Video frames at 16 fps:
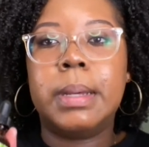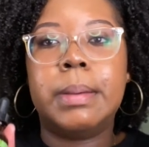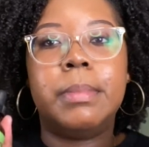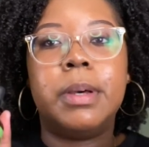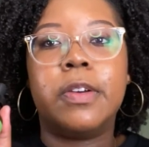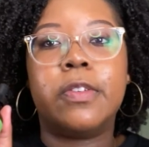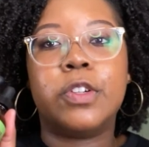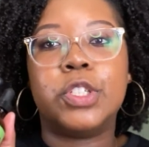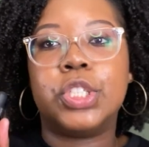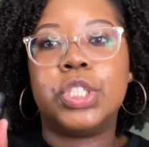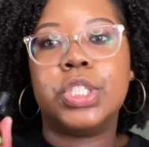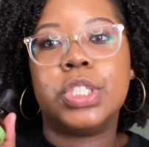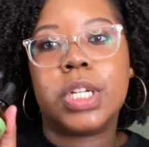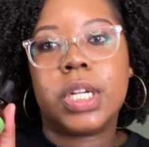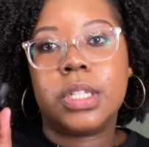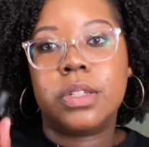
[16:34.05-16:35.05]
but for
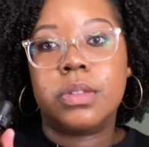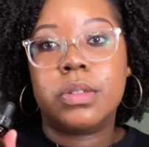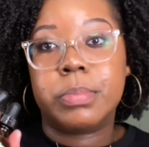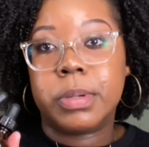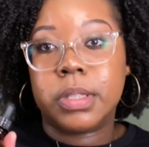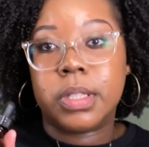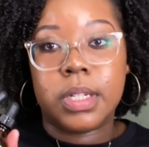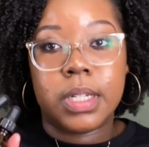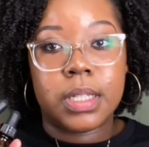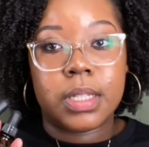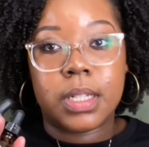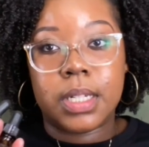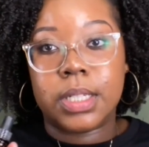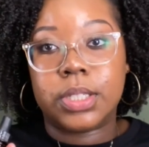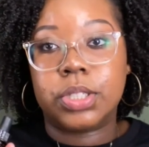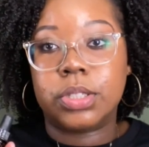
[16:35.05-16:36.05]
sure I used both of these
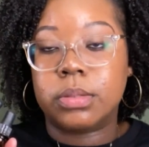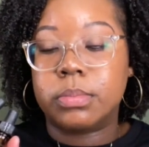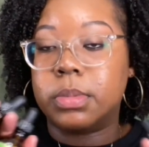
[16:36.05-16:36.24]
last year.